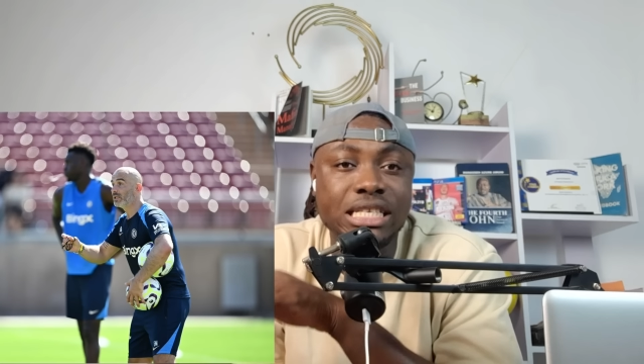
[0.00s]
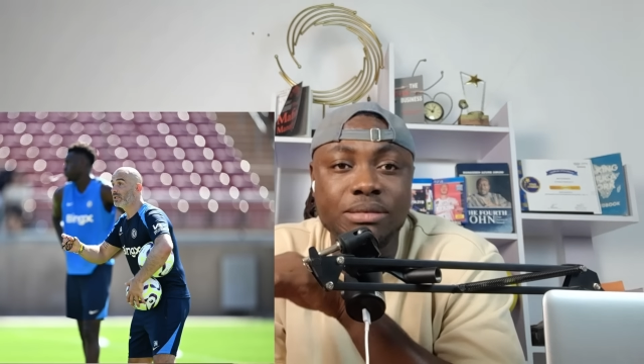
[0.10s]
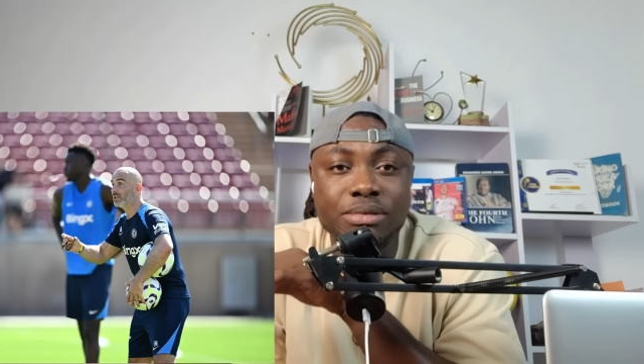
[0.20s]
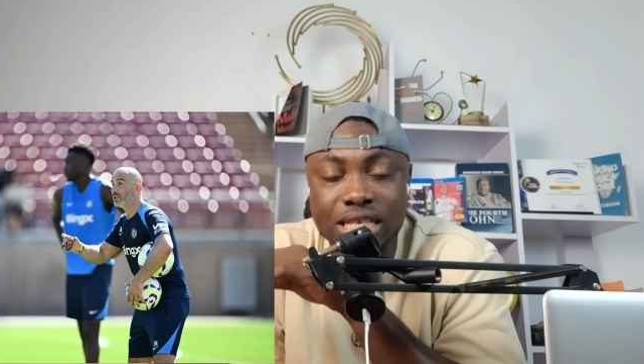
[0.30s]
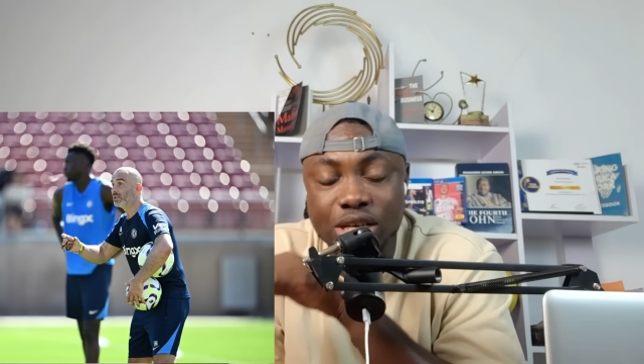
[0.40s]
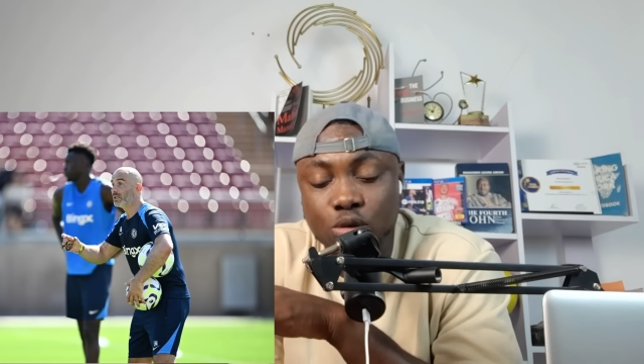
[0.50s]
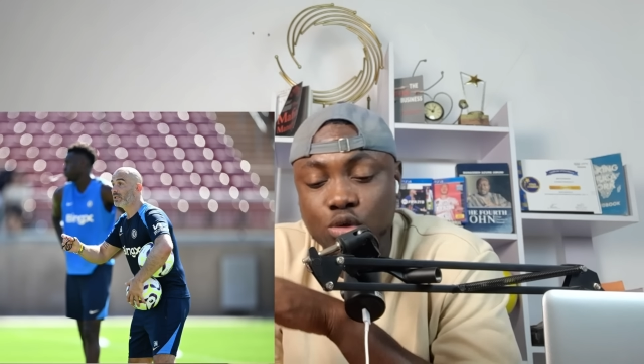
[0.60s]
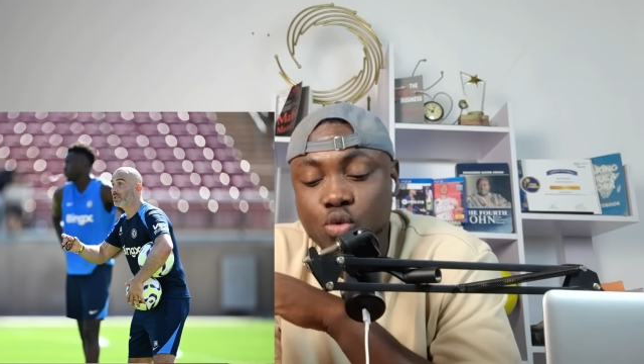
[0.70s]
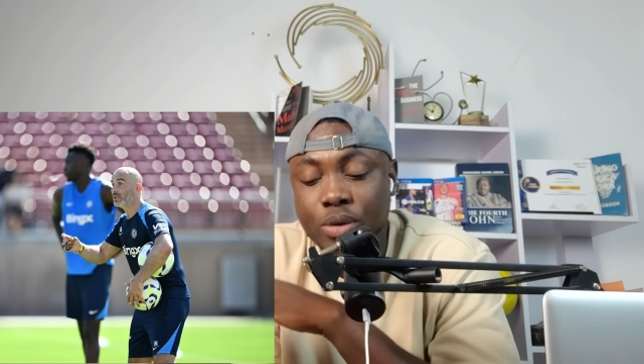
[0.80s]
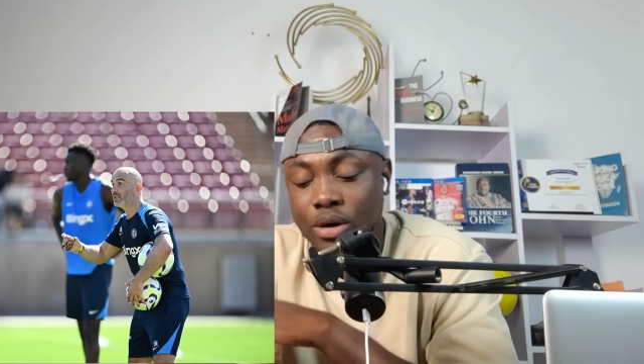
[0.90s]
team. He said they will
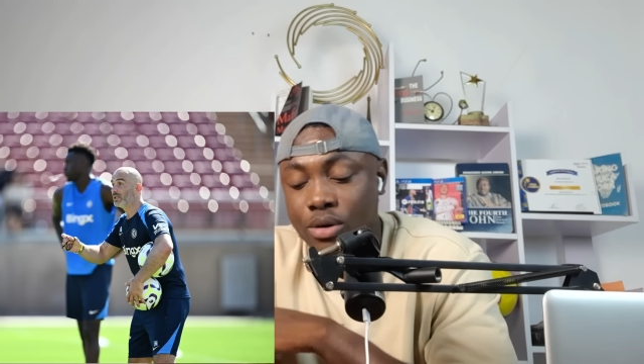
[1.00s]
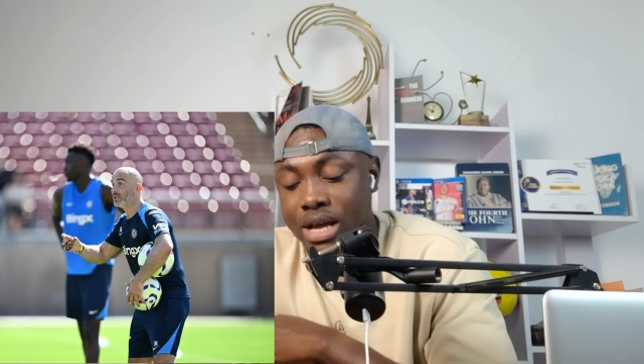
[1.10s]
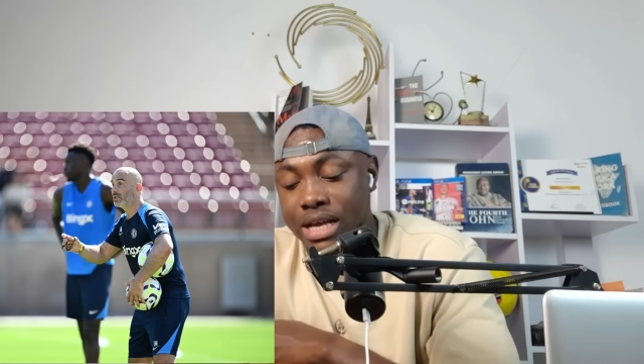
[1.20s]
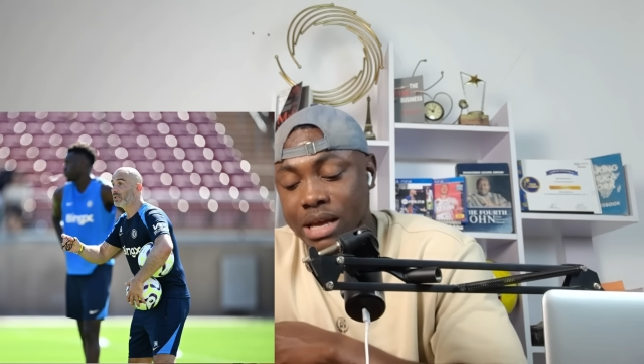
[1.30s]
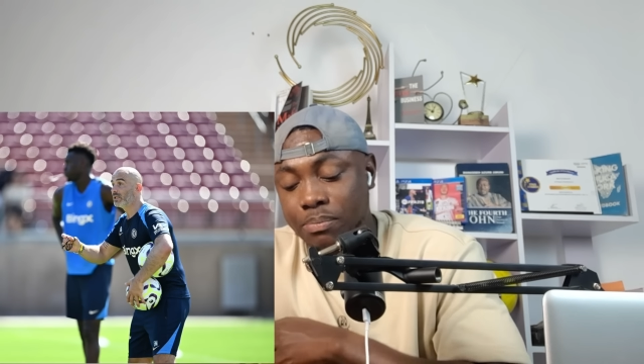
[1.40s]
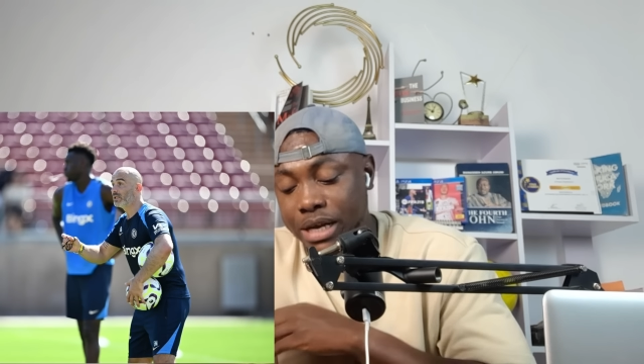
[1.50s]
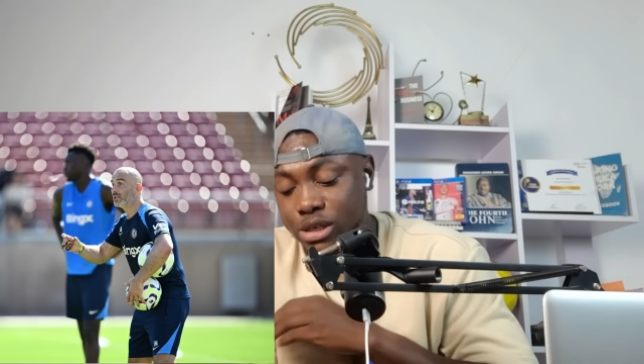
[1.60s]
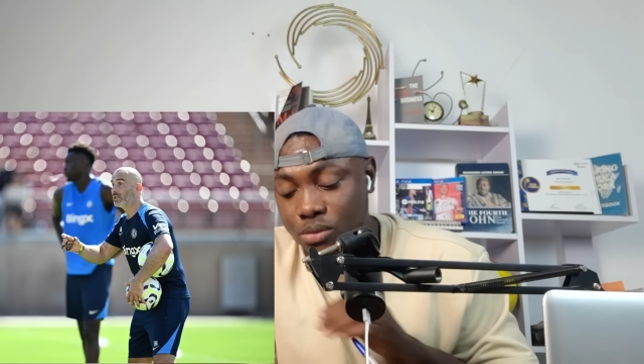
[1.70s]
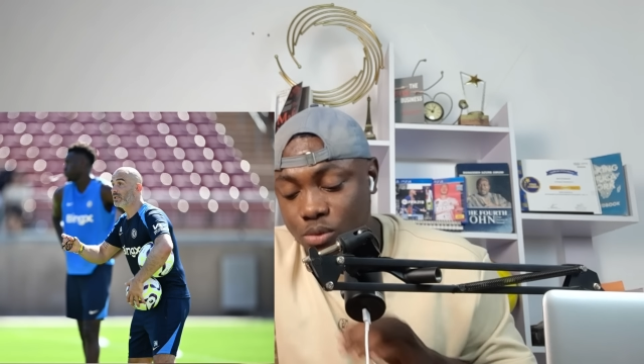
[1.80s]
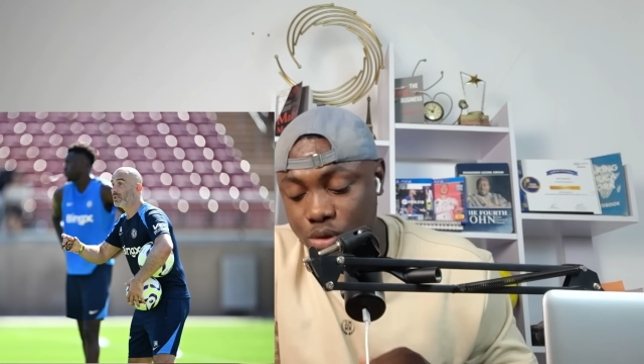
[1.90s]
do well, they play
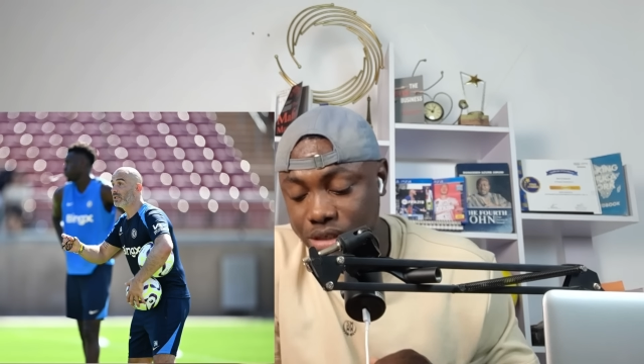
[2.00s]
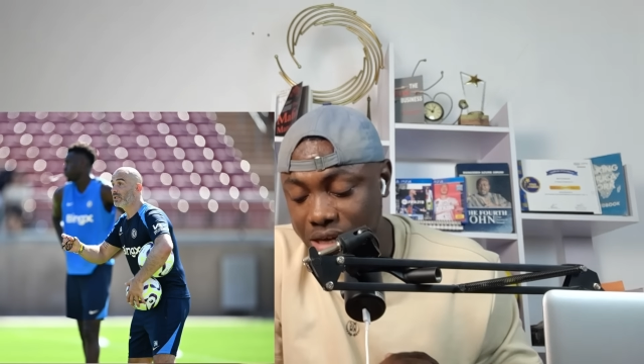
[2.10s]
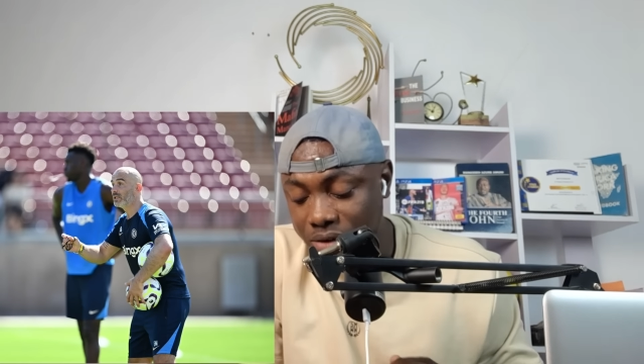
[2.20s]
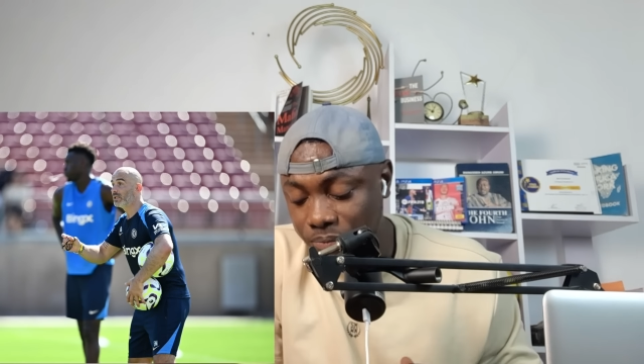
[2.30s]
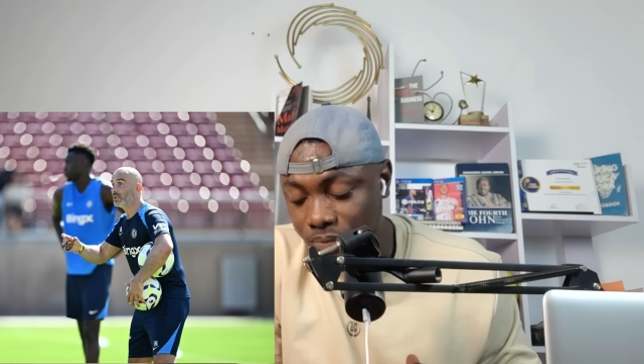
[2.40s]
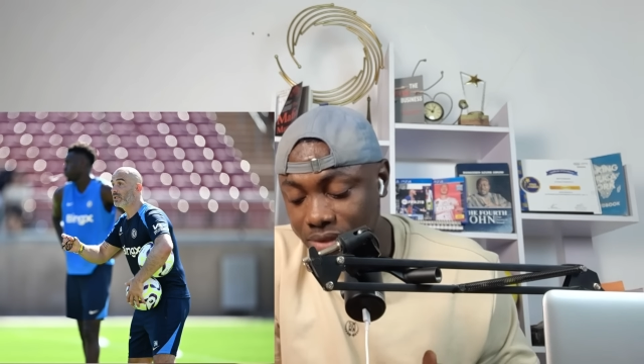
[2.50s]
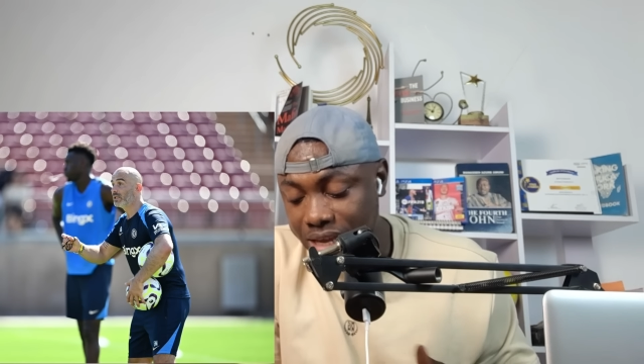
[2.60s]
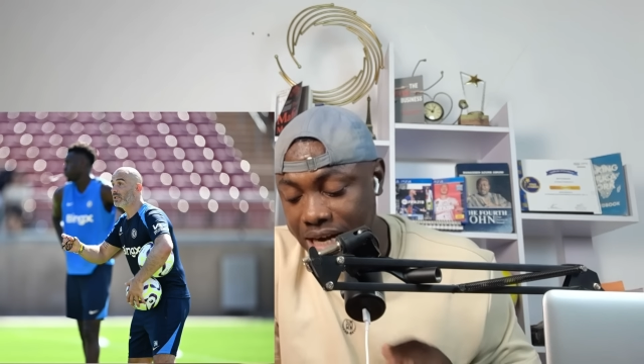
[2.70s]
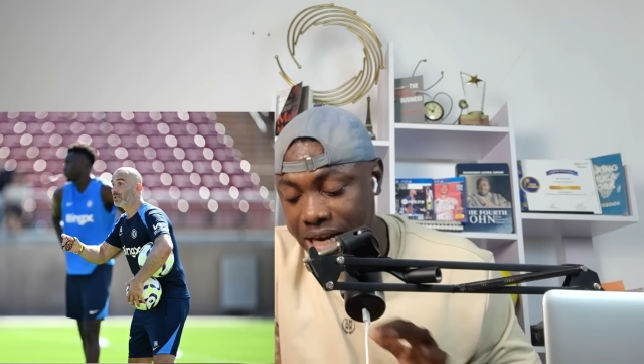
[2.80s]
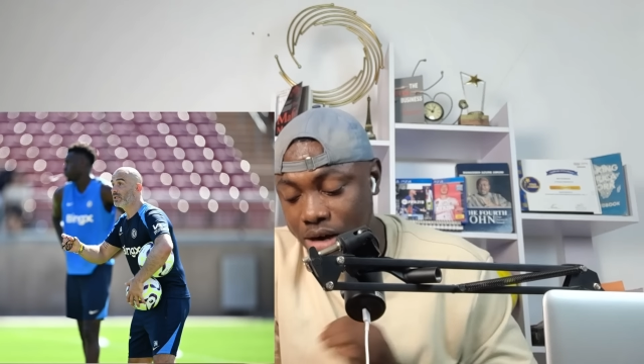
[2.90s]
some good stuff,
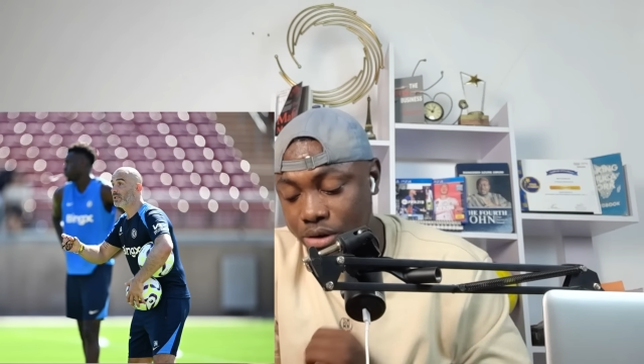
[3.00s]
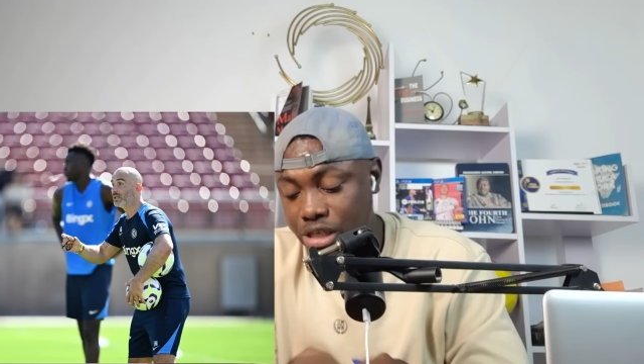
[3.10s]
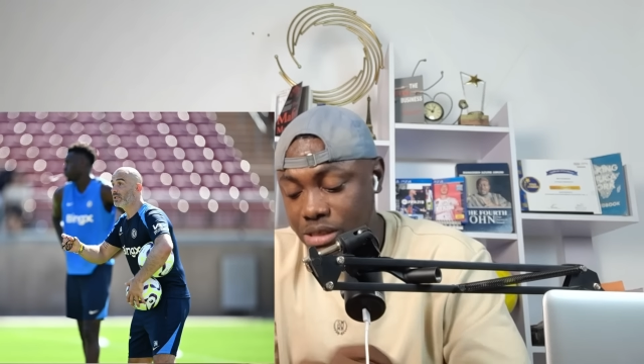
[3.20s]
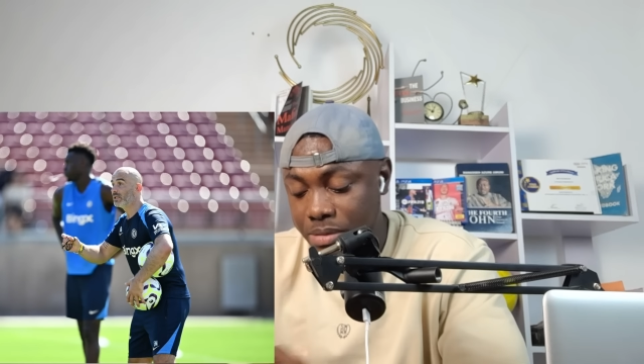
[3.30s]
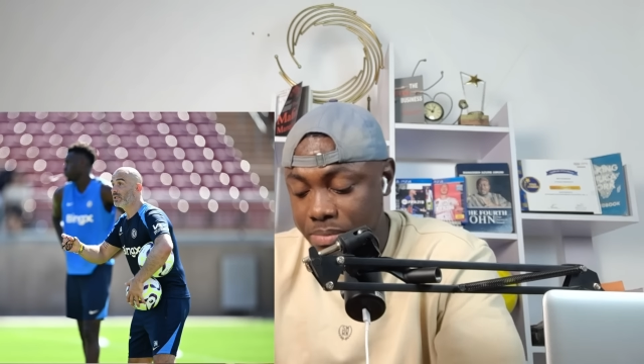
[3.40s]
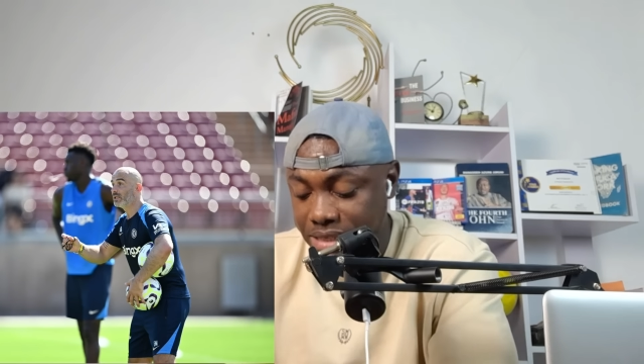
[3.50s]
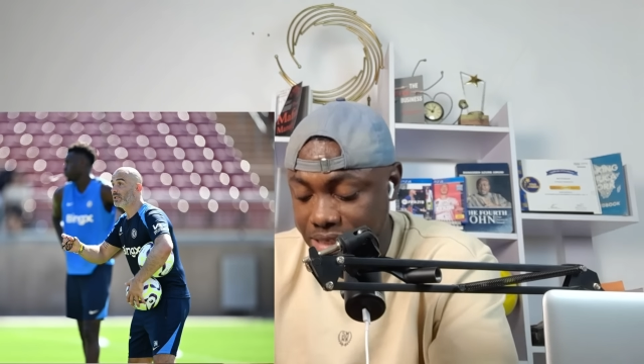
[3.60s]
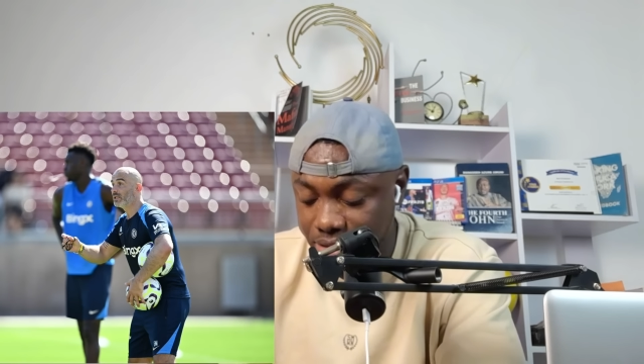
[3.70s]
and then they are going to be better.